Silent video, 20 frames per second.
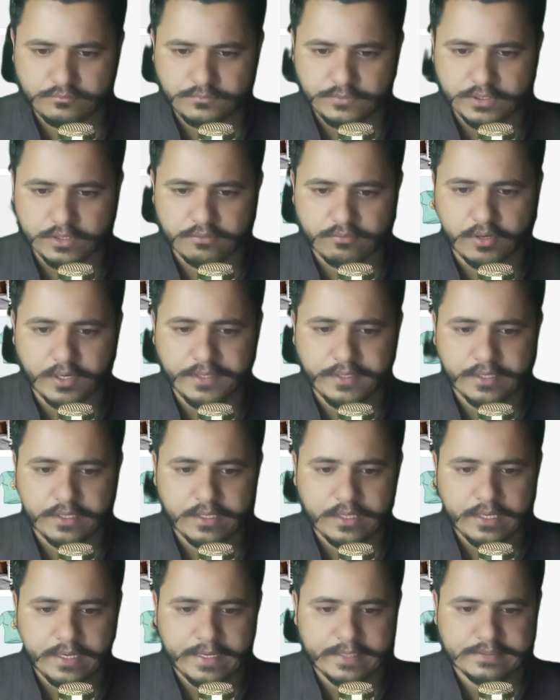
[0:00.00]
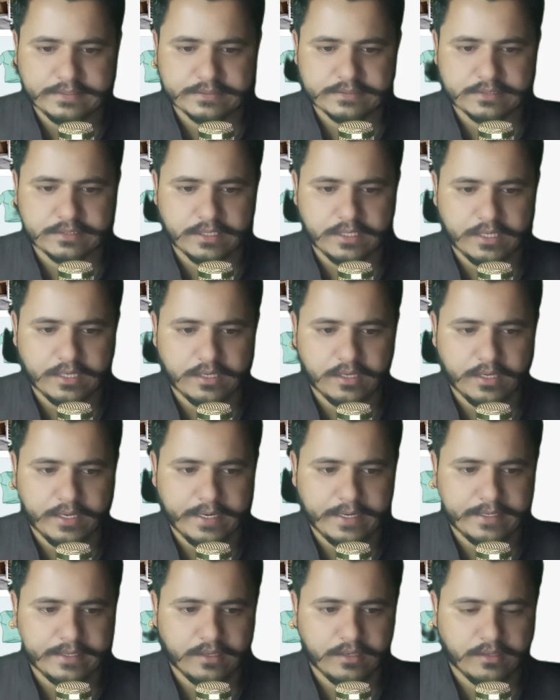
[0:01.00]
right? I just
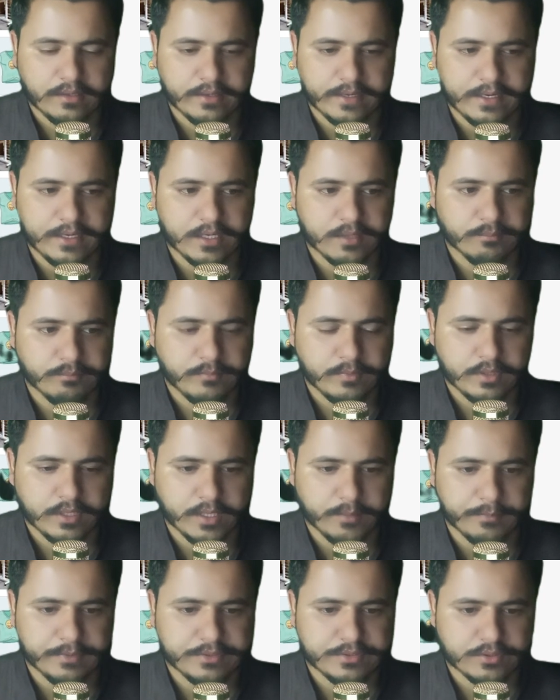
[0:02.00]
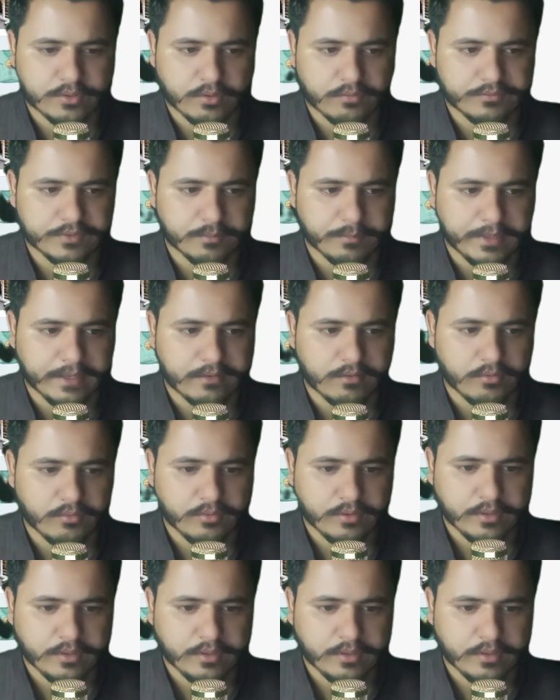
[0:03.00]
add a random image of the background.